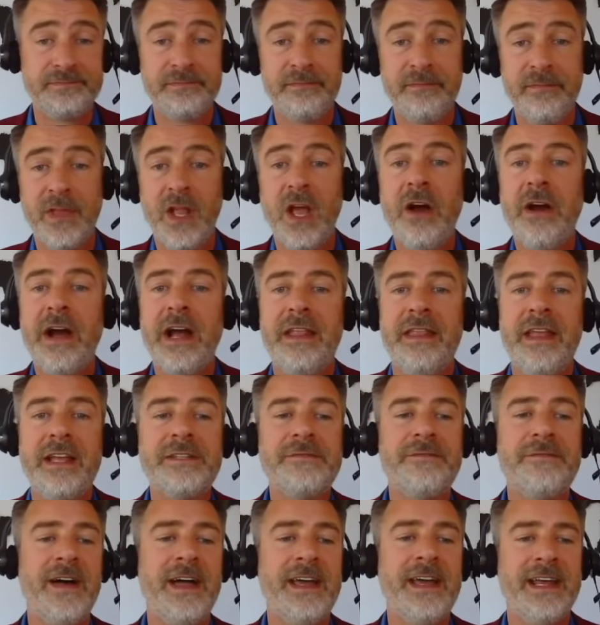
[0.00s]
All right, that's
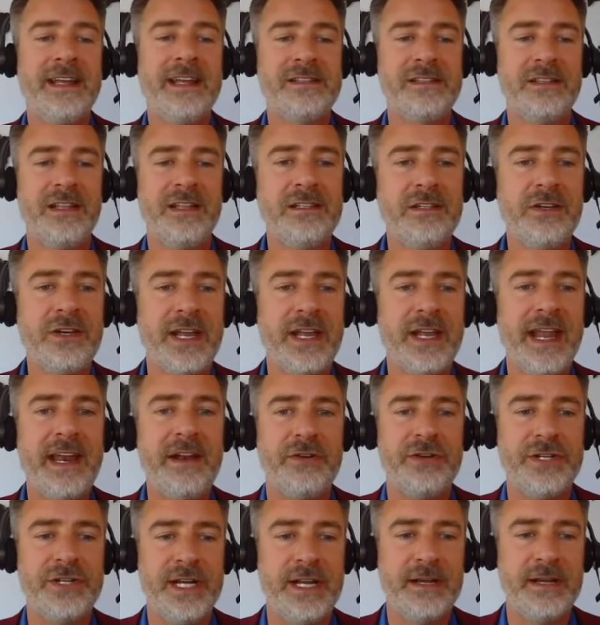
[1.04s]
finance. Let's look at
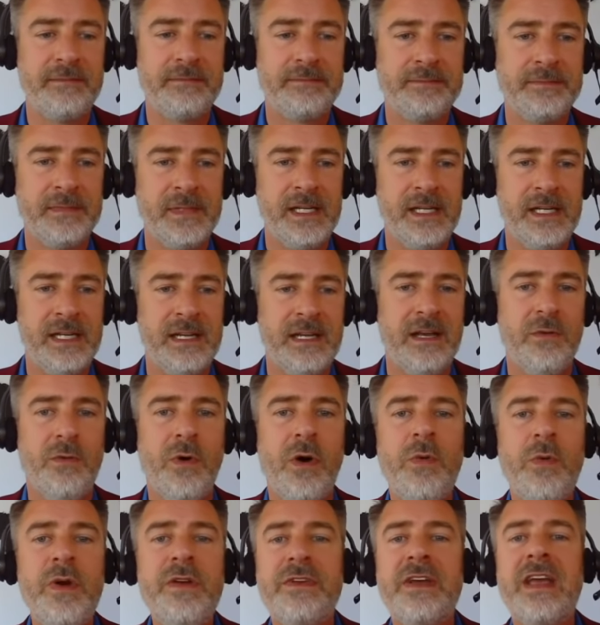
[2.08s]
energy. What
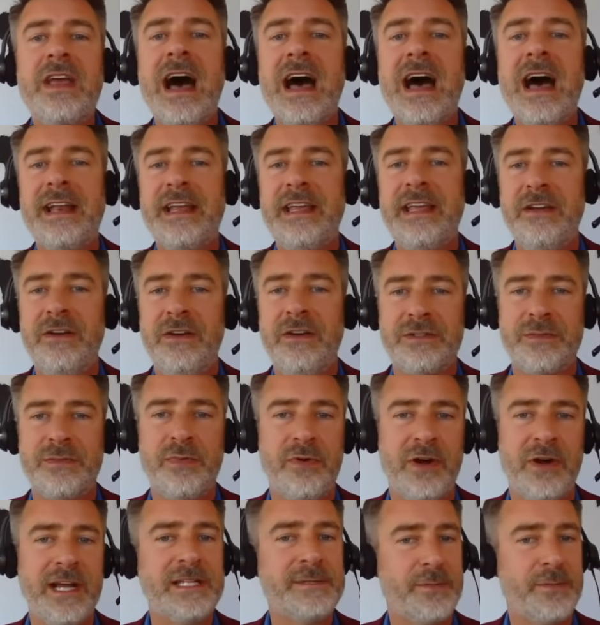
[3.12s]
we've got here is a
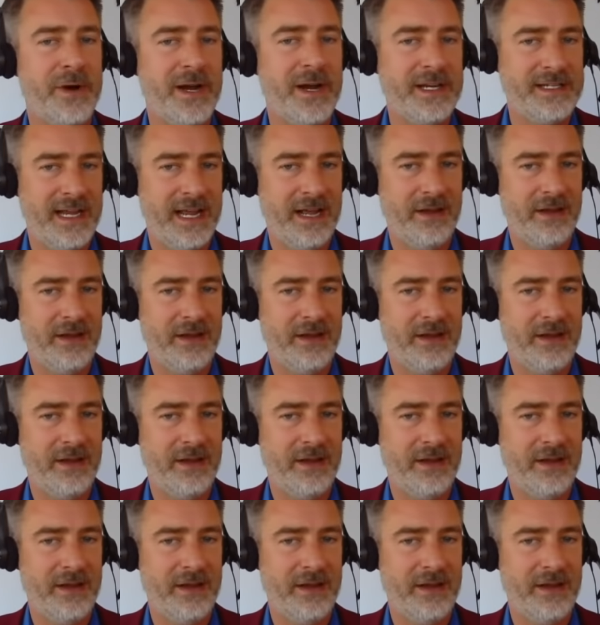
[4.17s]
price breakdown.